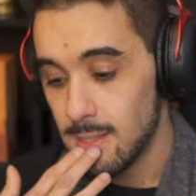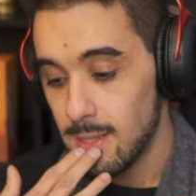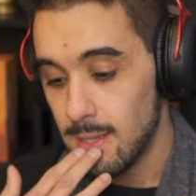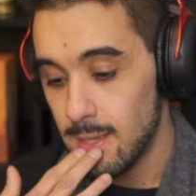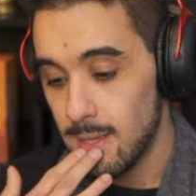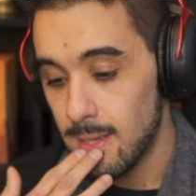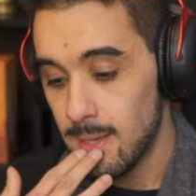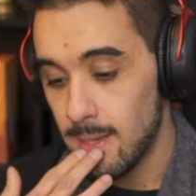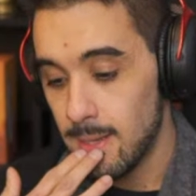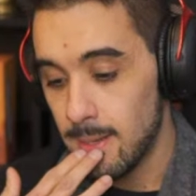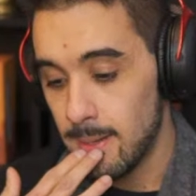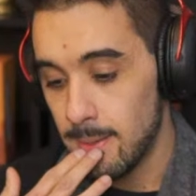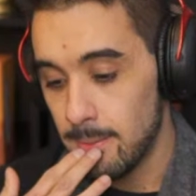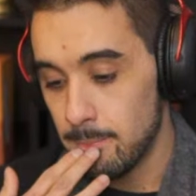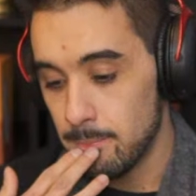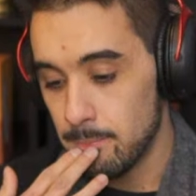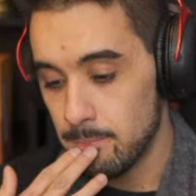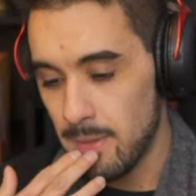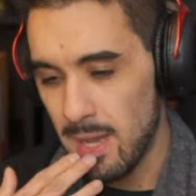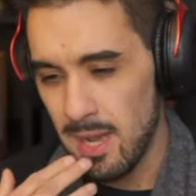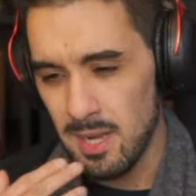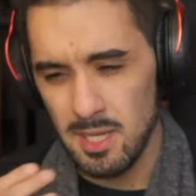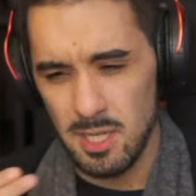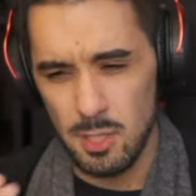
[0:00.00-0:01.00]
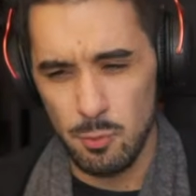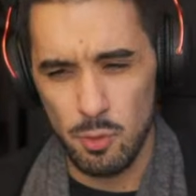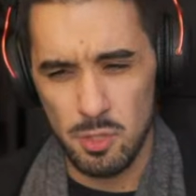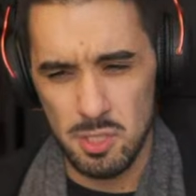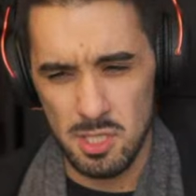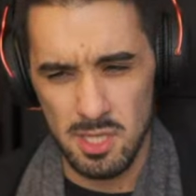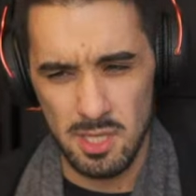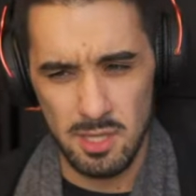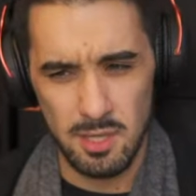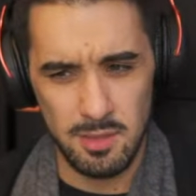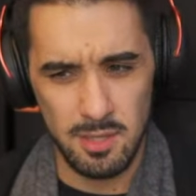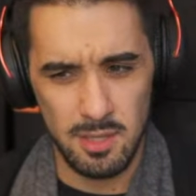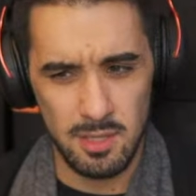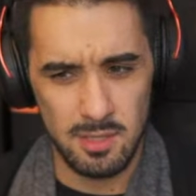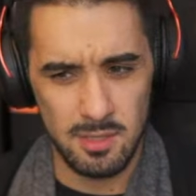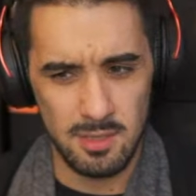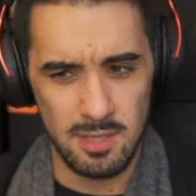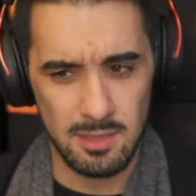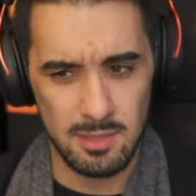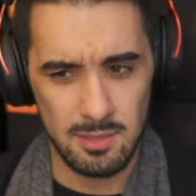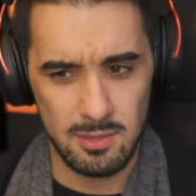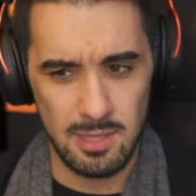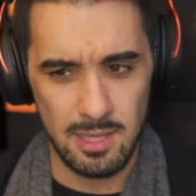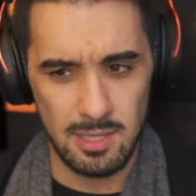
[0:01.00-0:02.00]
And there wasn't anything
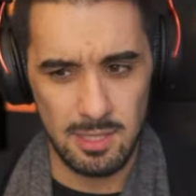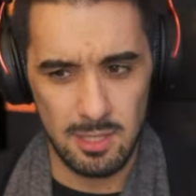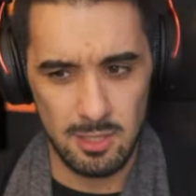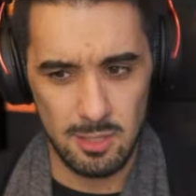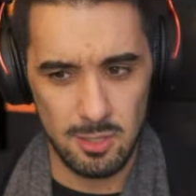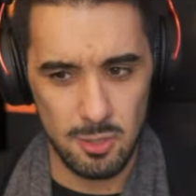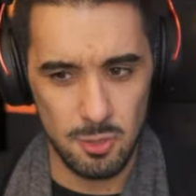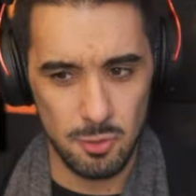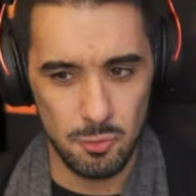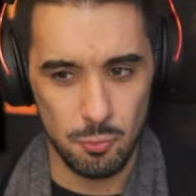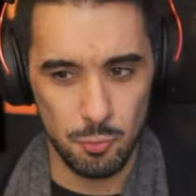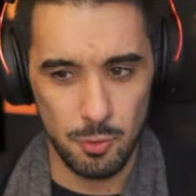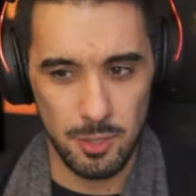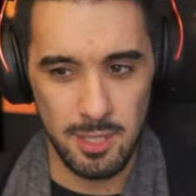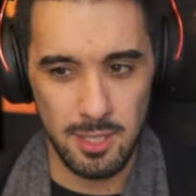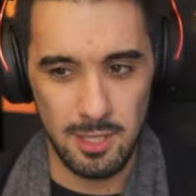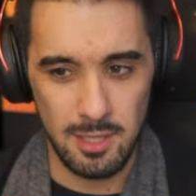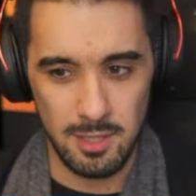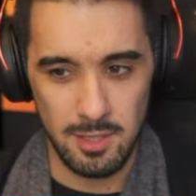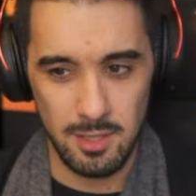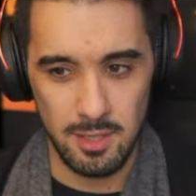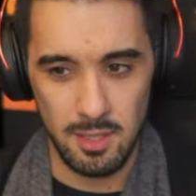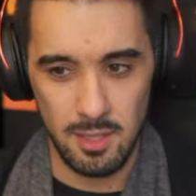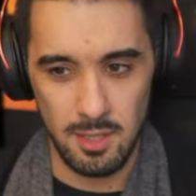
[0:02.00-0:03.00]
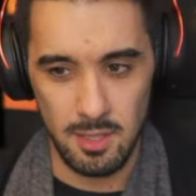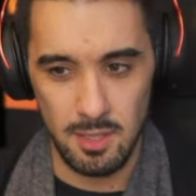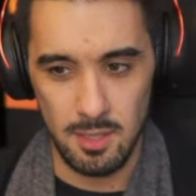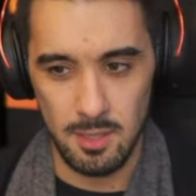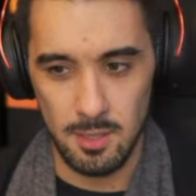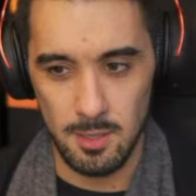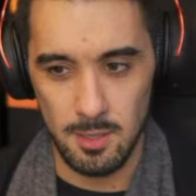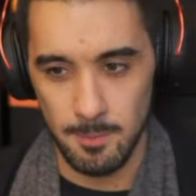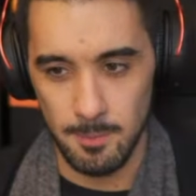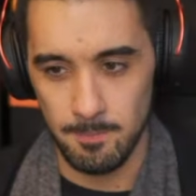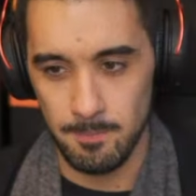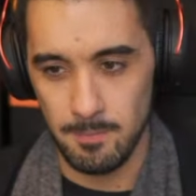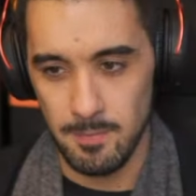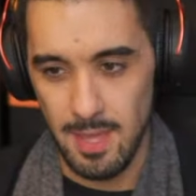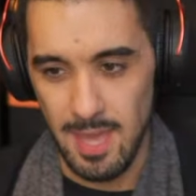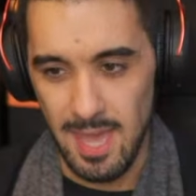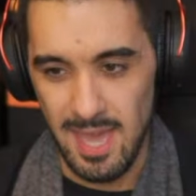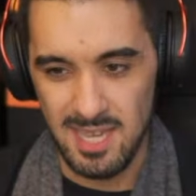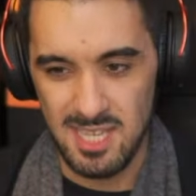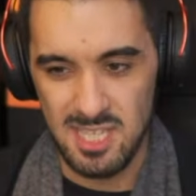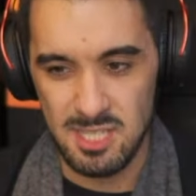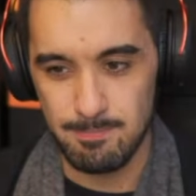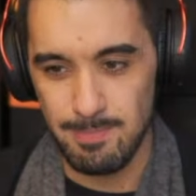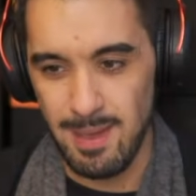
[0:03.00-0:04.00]
that could really
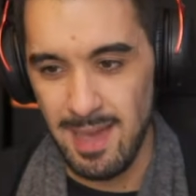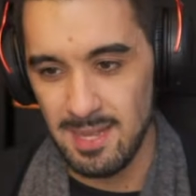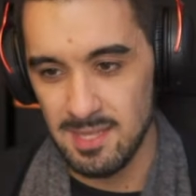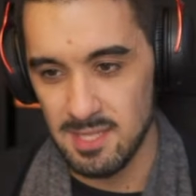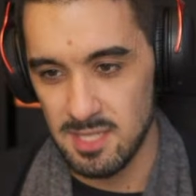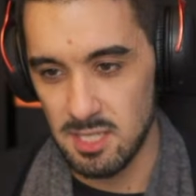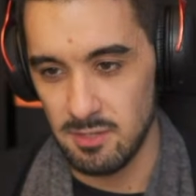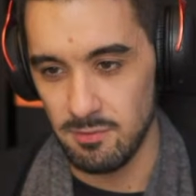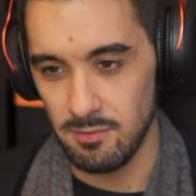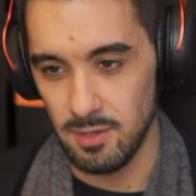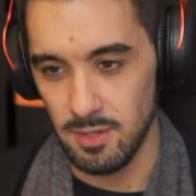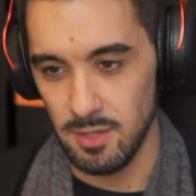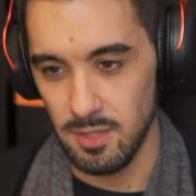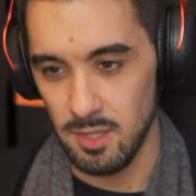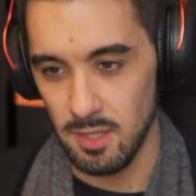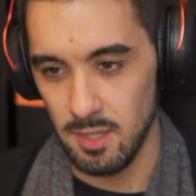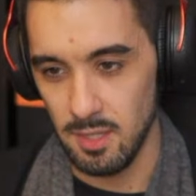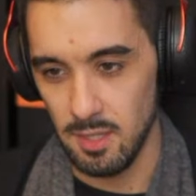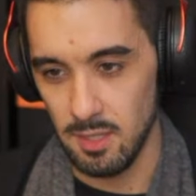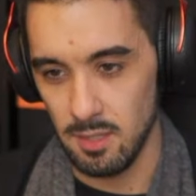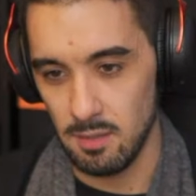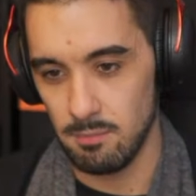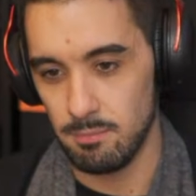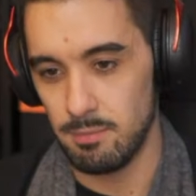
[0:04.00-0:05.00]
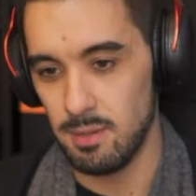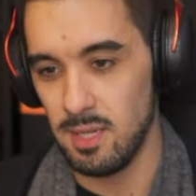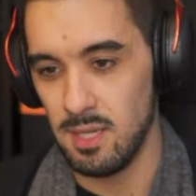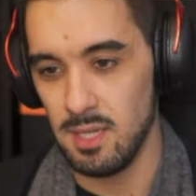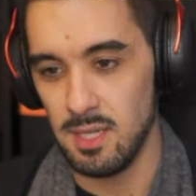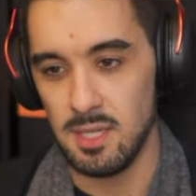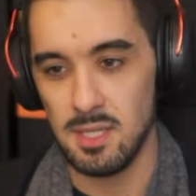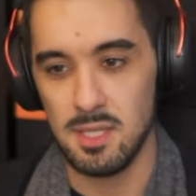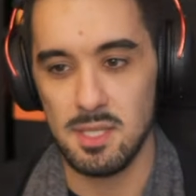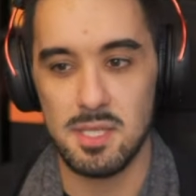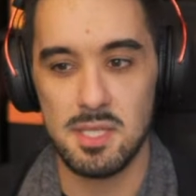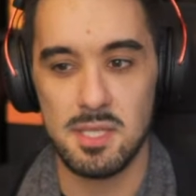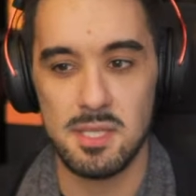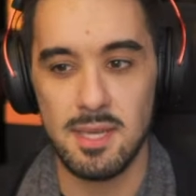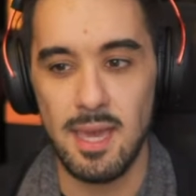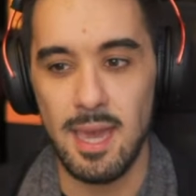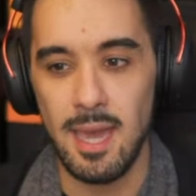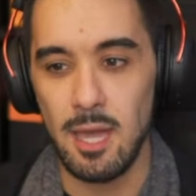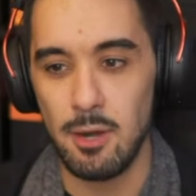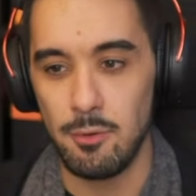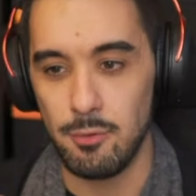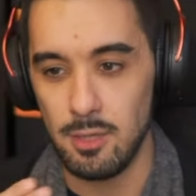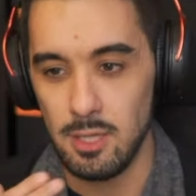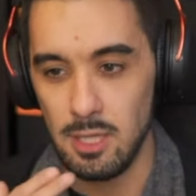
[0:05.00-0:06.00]
expansively be
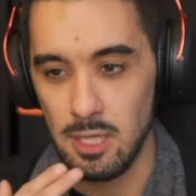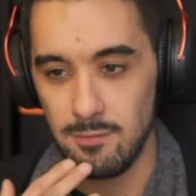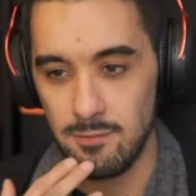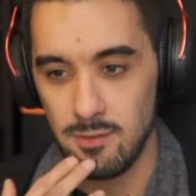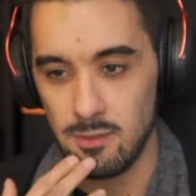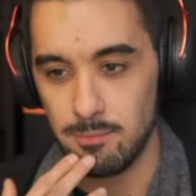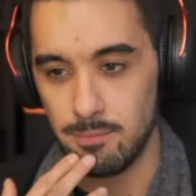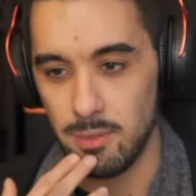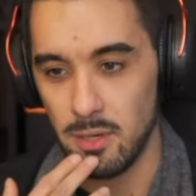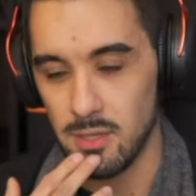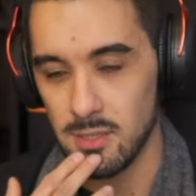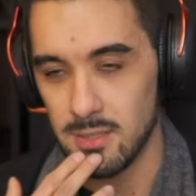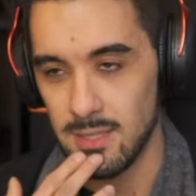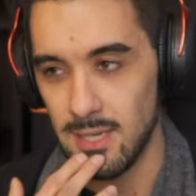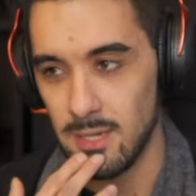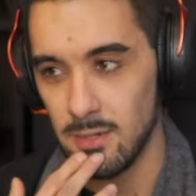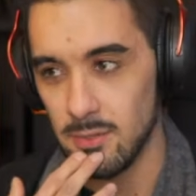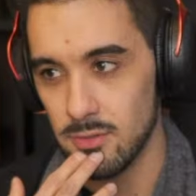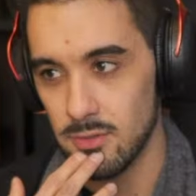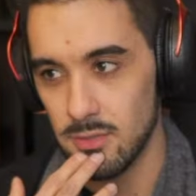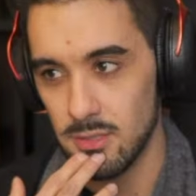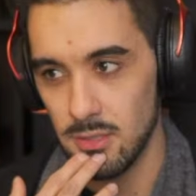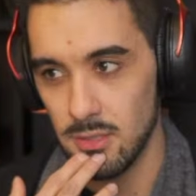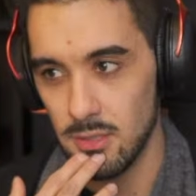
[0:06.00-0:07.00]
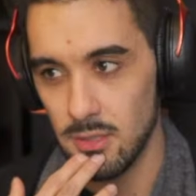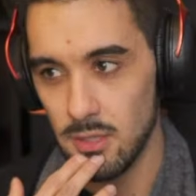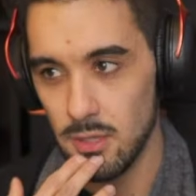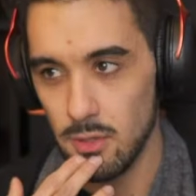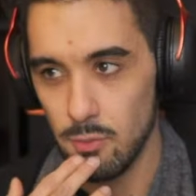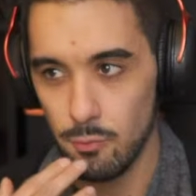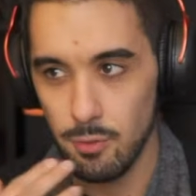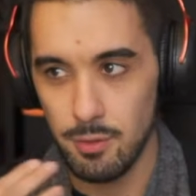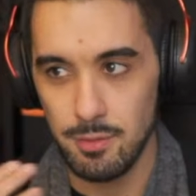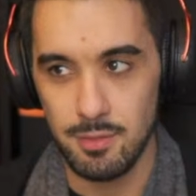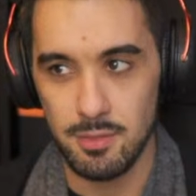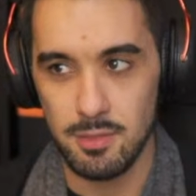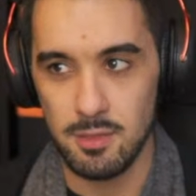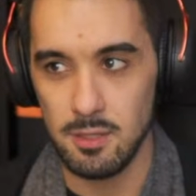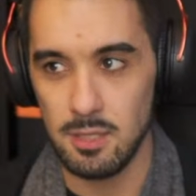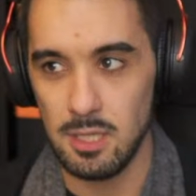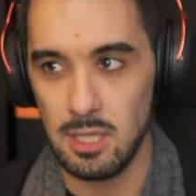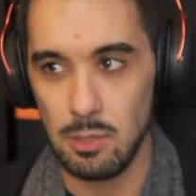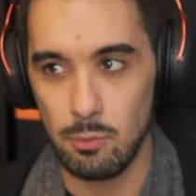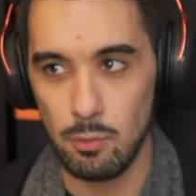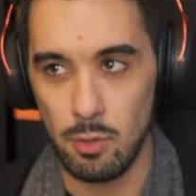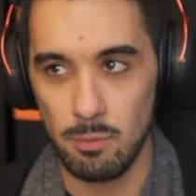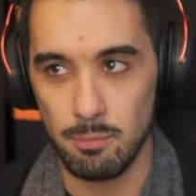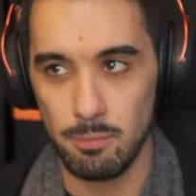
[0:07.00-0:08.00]
scary if it bugged out with
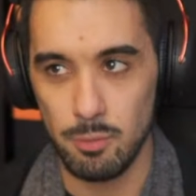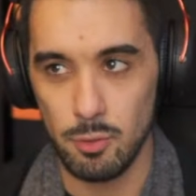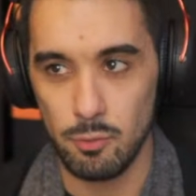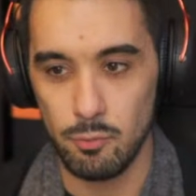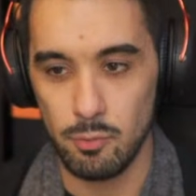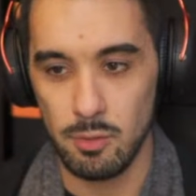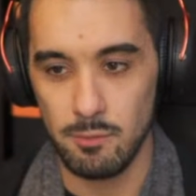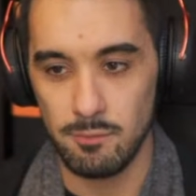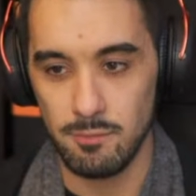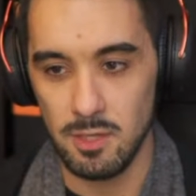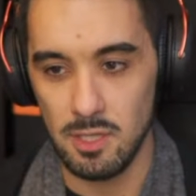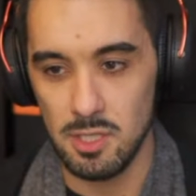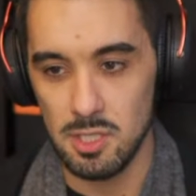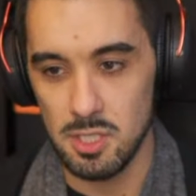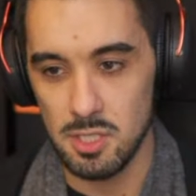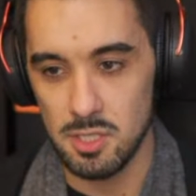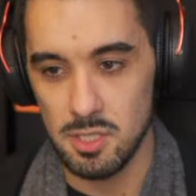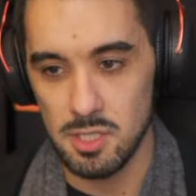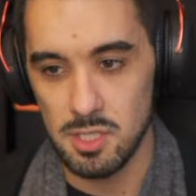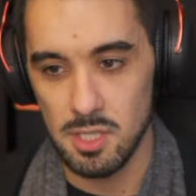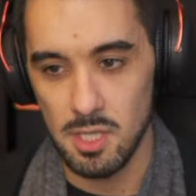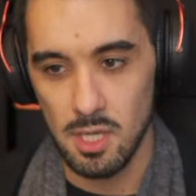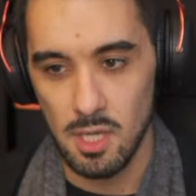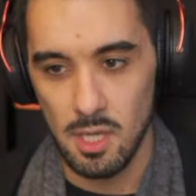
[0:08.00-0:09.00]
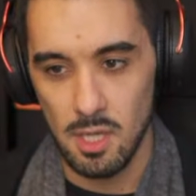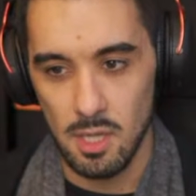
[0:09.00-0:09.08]
the 1.1 features.